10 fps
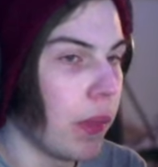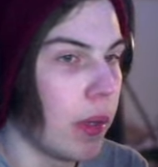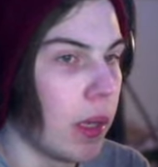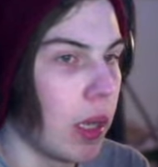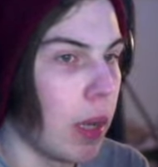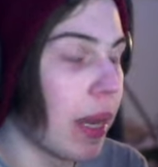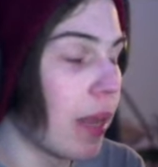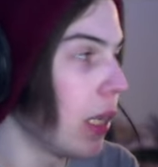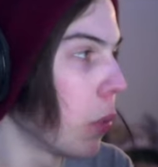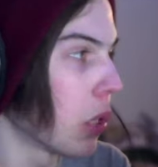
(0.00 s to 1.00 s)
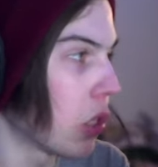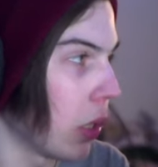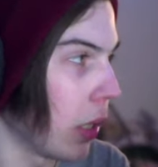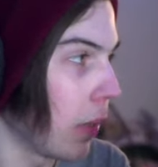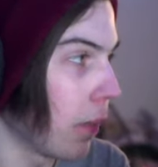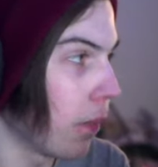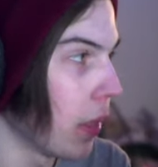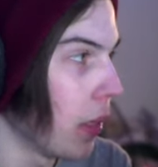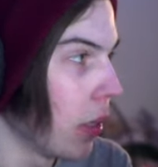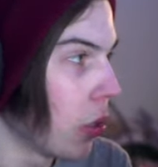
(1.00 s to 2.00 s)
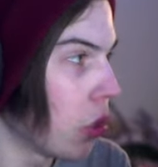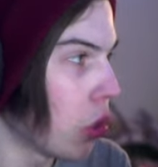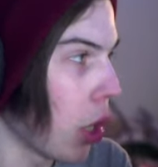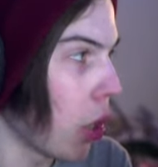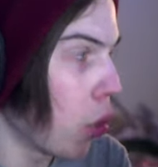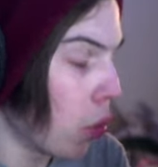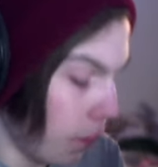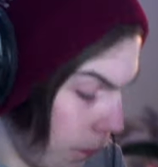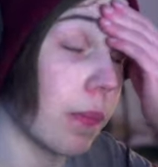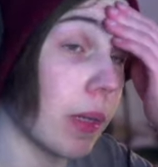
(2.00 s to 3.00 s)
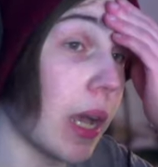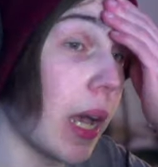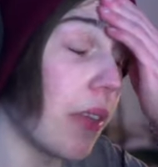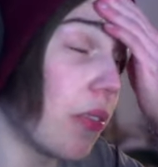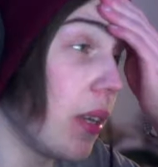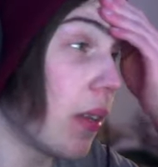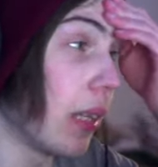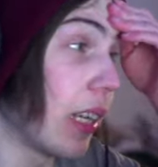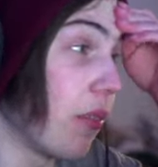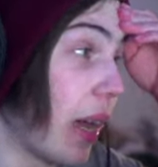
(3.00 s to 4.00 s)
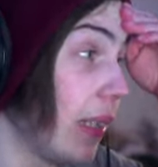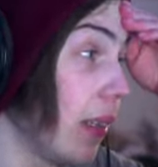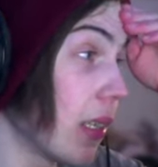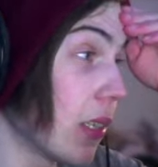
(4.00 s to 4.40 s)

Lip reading: But I think it was silly. So, I think, like, violence as